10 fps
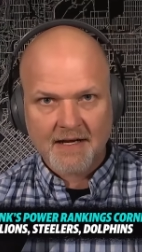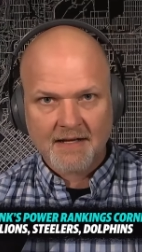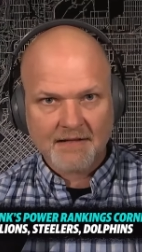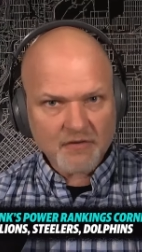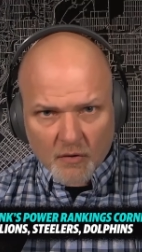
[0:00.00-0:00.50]

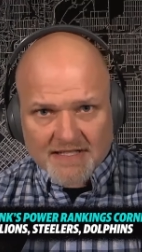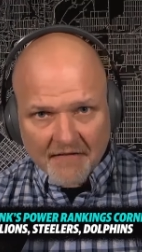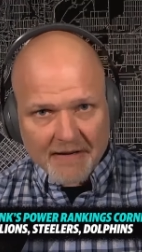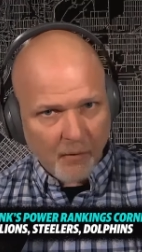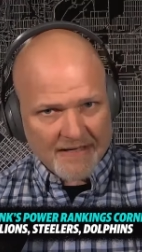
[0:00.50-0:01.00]
They scored
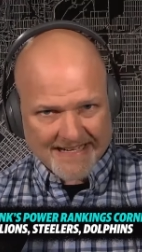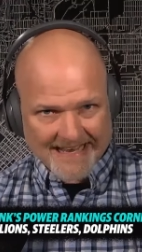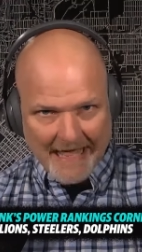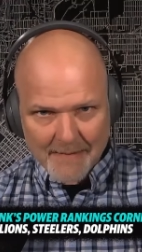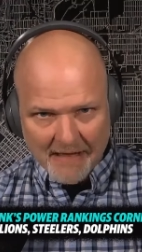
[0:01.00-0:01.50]
seventy points in a
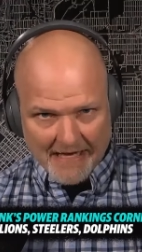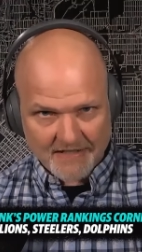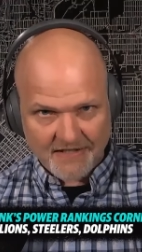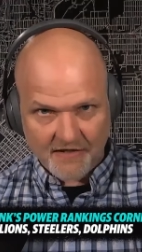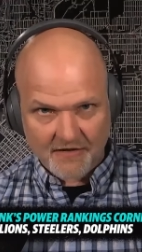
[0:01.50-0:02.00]
game
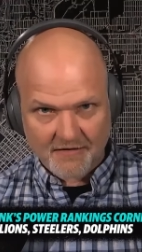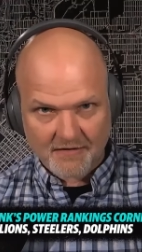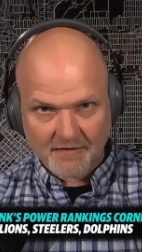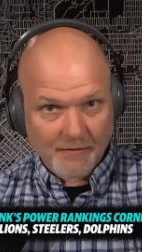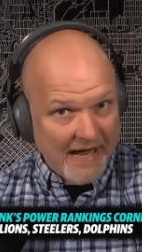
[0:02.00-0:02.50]
last year.
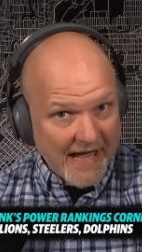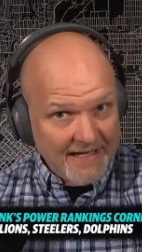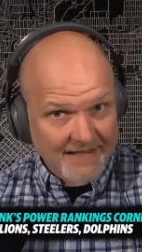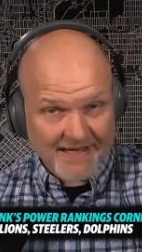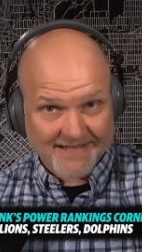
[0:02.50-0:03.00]
Okay?
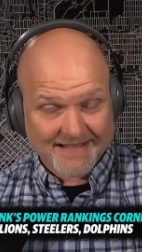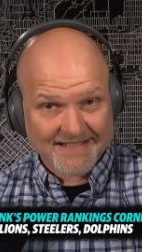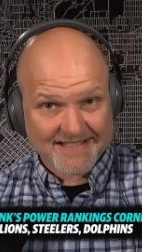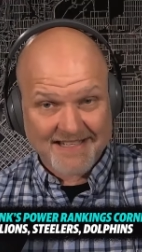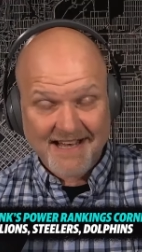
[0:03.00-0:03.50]
Yeah. Like,
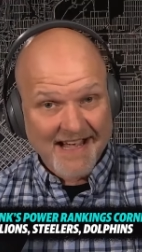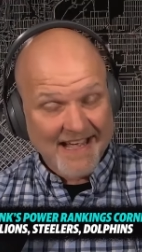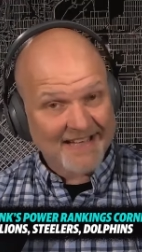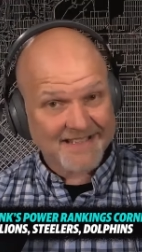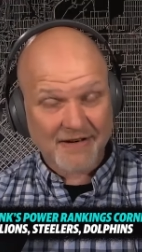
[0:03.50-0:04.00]
this is,
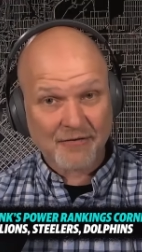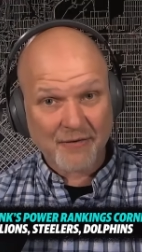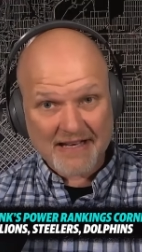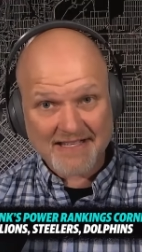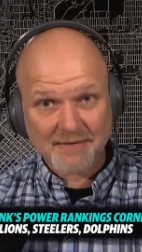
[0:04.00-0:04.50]
it's
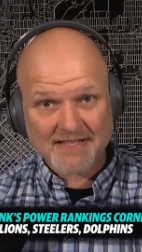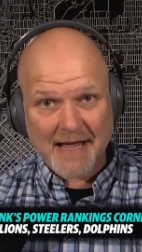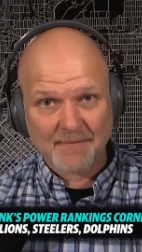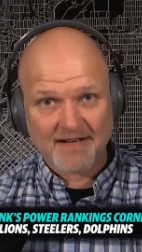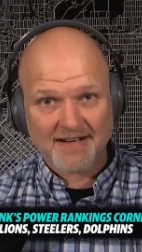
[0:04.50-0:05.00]
crazy what's
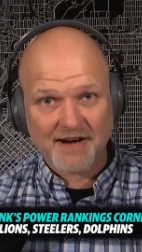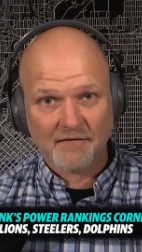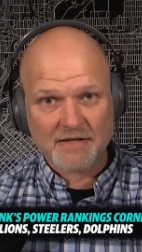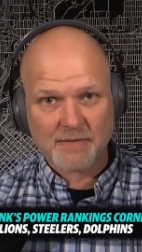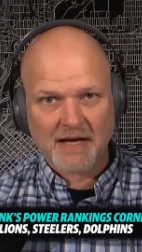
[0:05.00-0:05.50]
happened to the
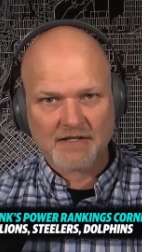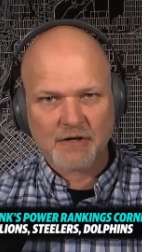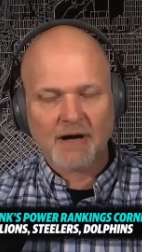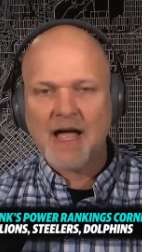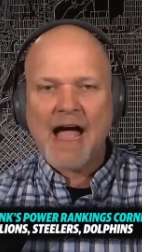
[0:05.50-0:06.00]
Dolphins without
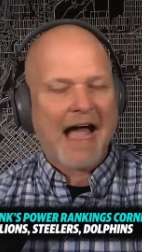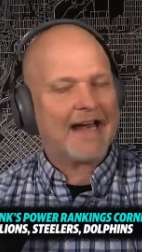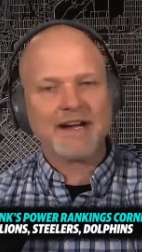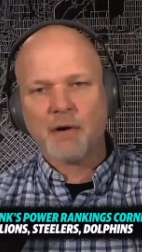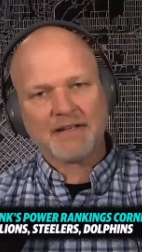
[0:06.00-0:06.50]
Tua. I
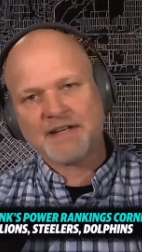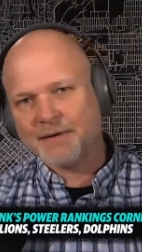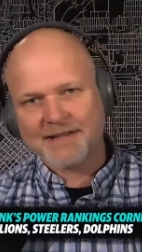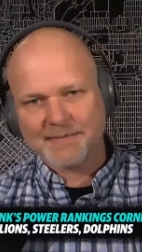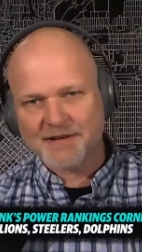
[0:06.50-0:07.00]
didn't know what to do
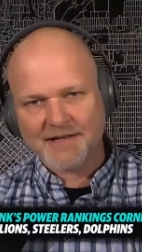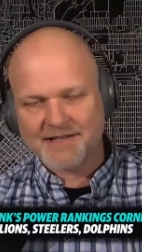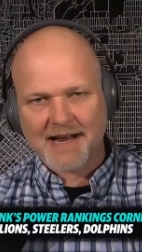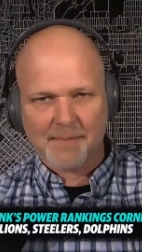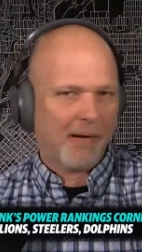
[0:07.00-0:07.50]
with them, so I just
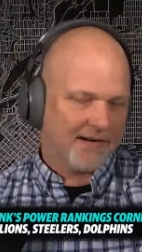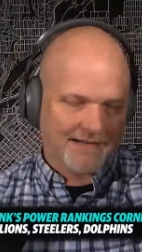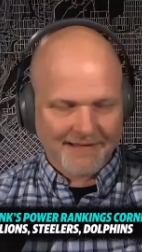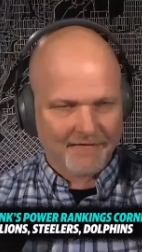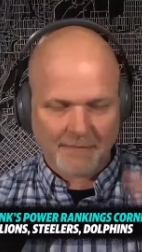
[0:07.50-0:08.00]
kind of punted,
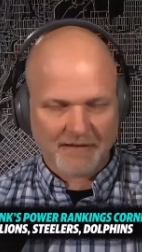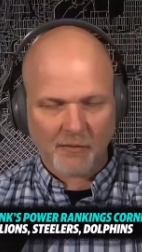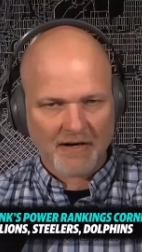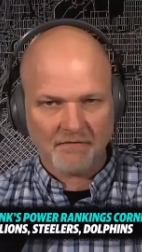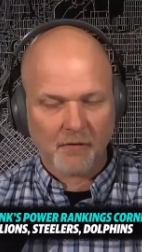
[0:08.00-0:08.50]
left them at
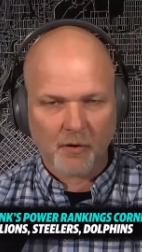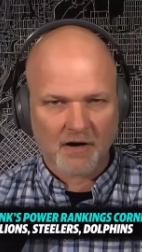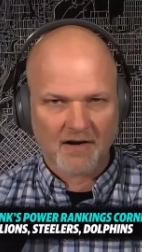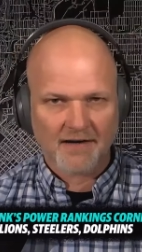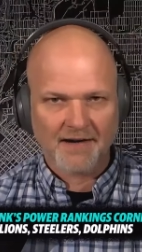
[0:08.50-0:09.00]

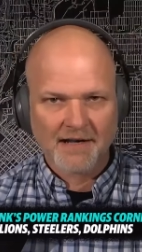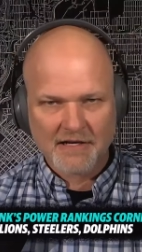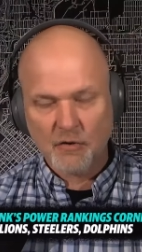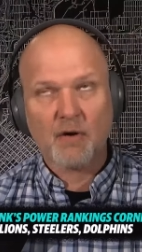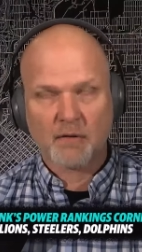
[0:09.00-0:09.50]
twenty-four. And
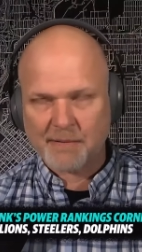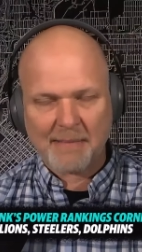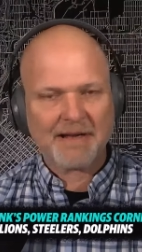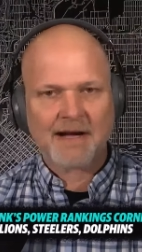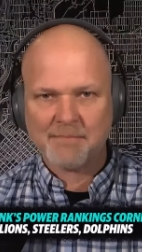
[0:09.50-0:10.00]
Tua will
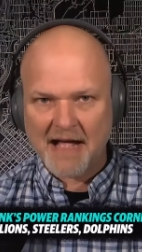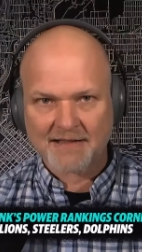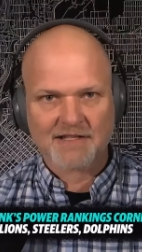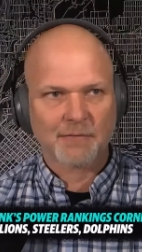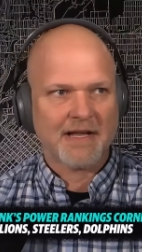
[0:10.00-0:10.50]
probably come back
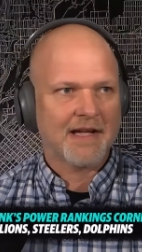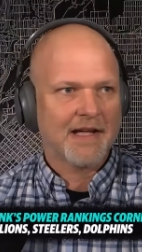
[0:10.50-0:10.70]
this week.